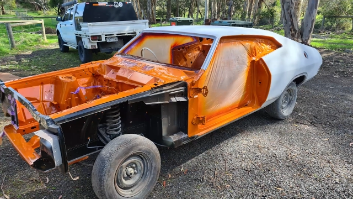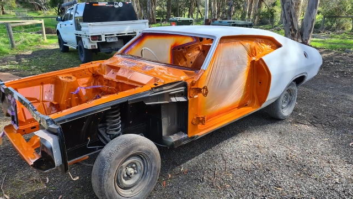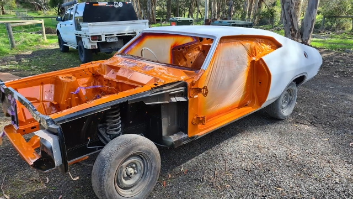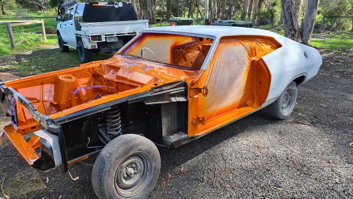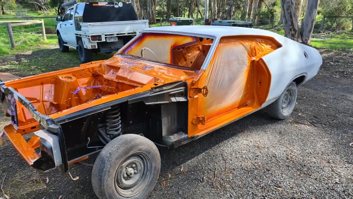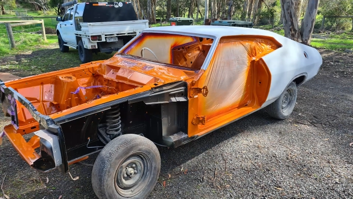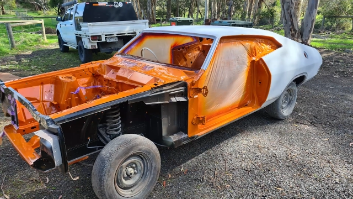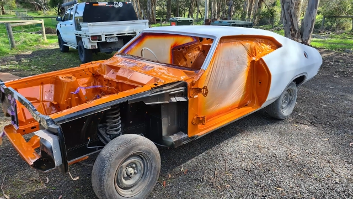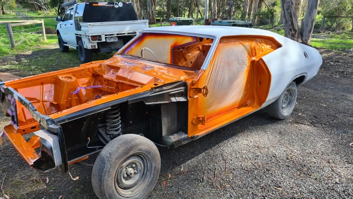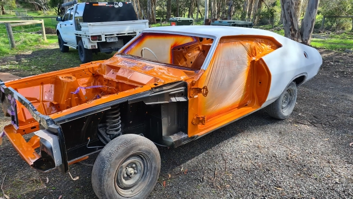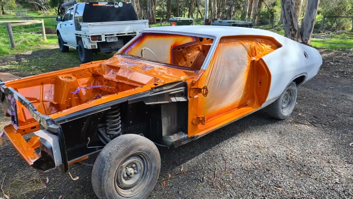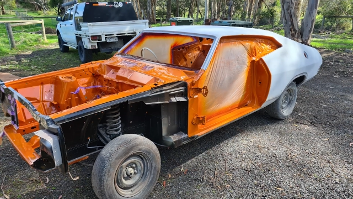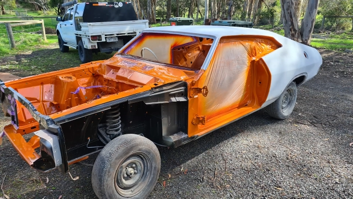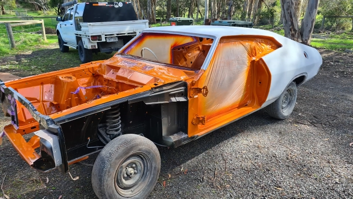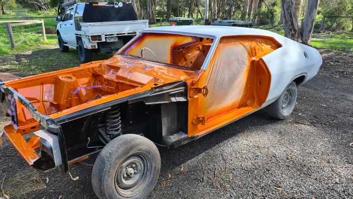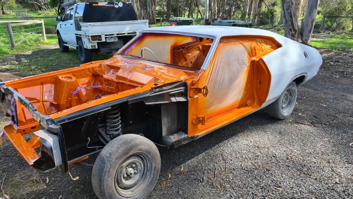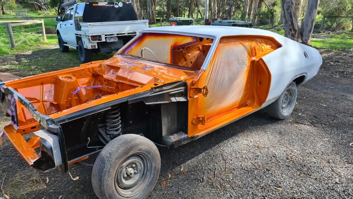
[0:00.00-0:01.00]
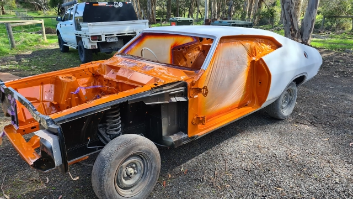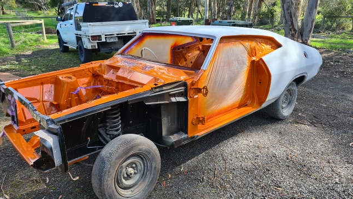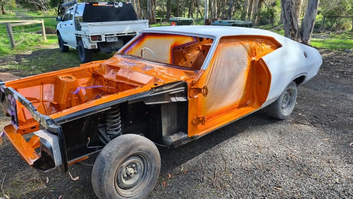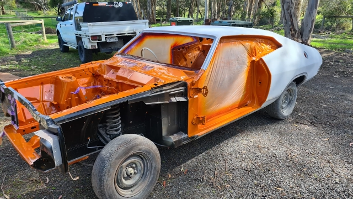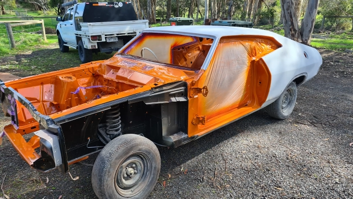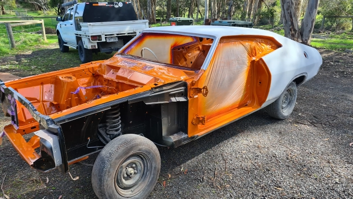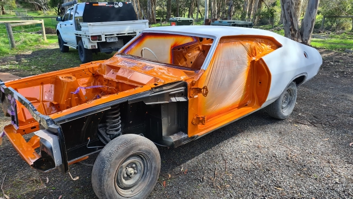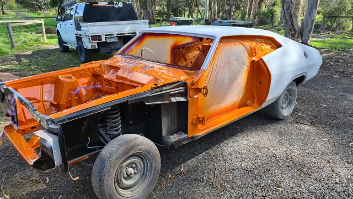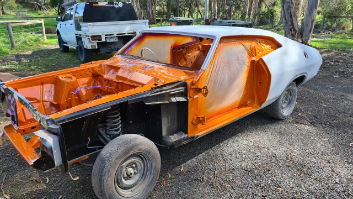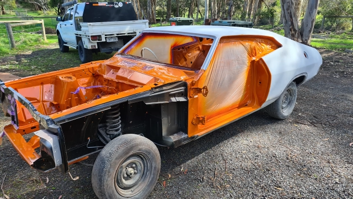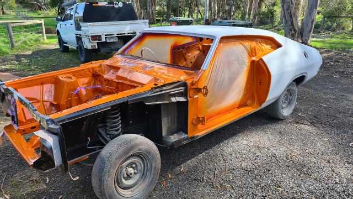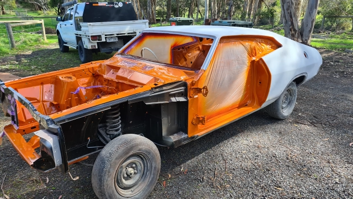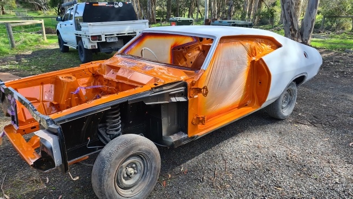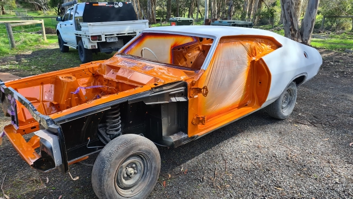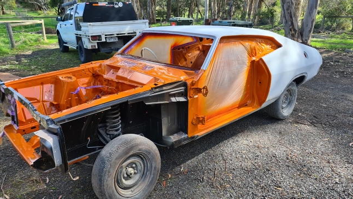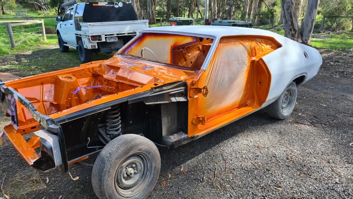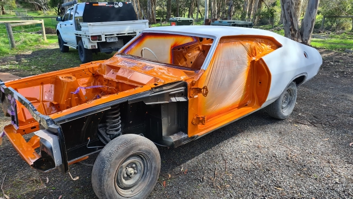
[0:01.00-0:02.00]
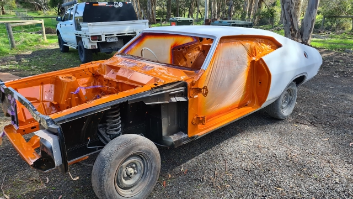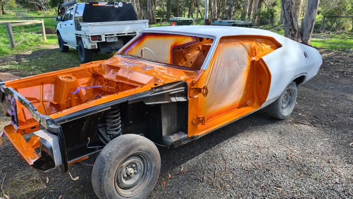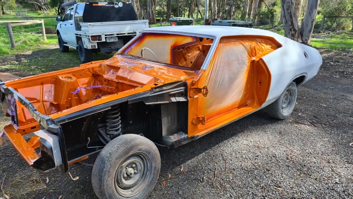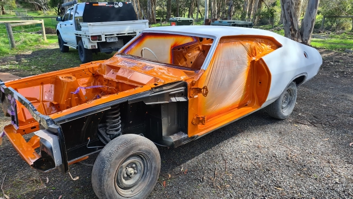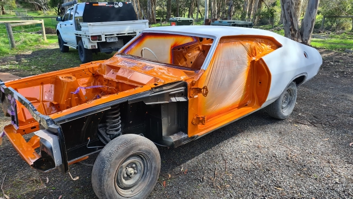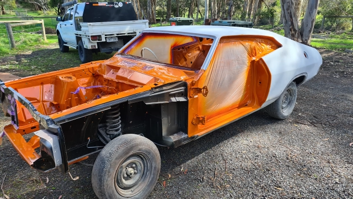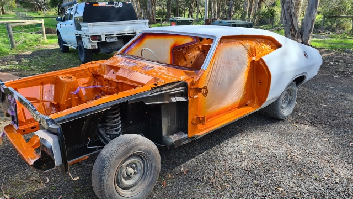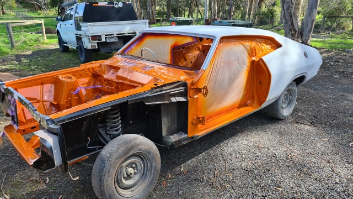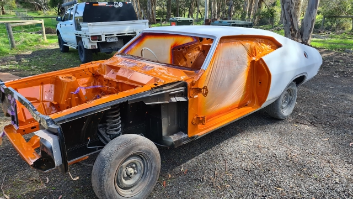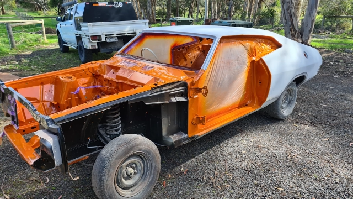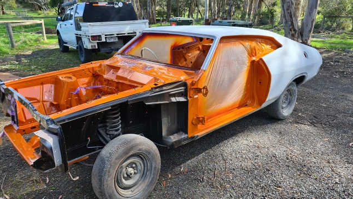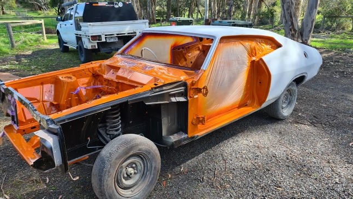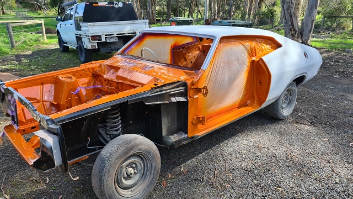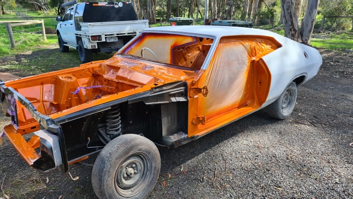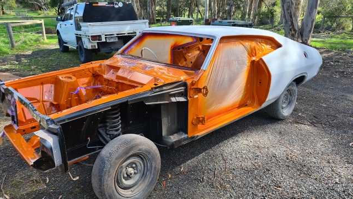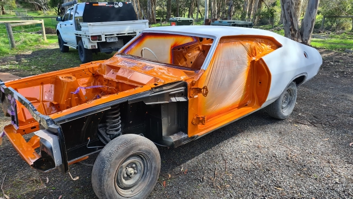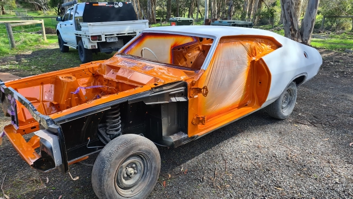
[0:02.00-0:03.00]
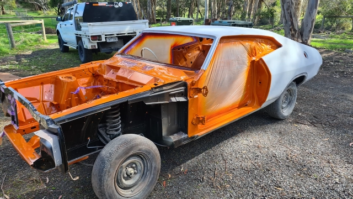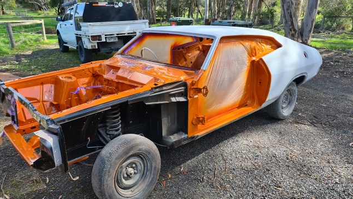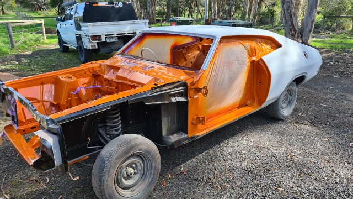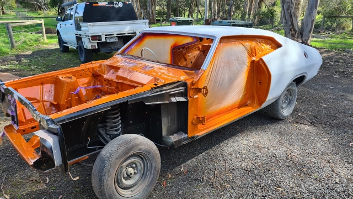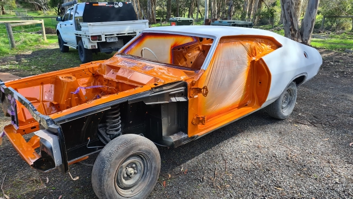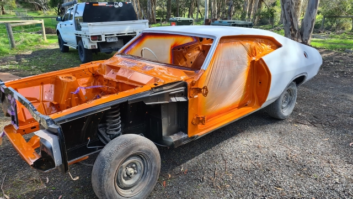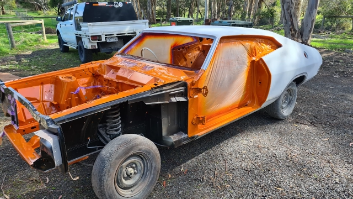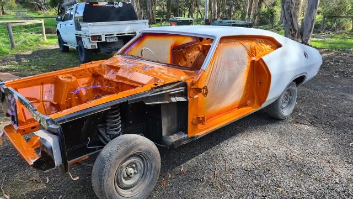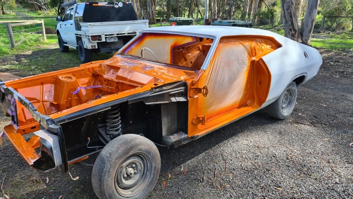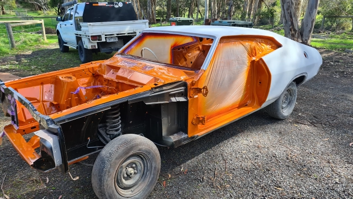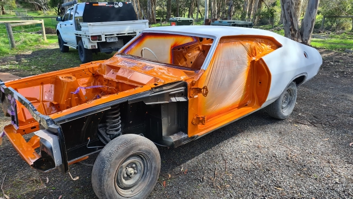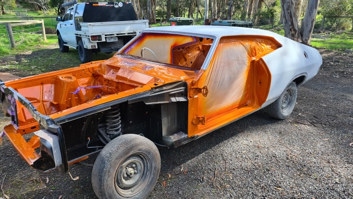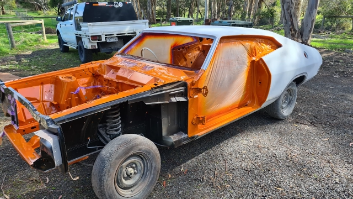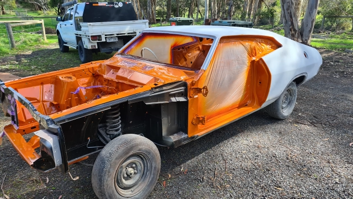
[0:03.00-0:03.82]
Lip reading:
Nobody's mouth can be seen.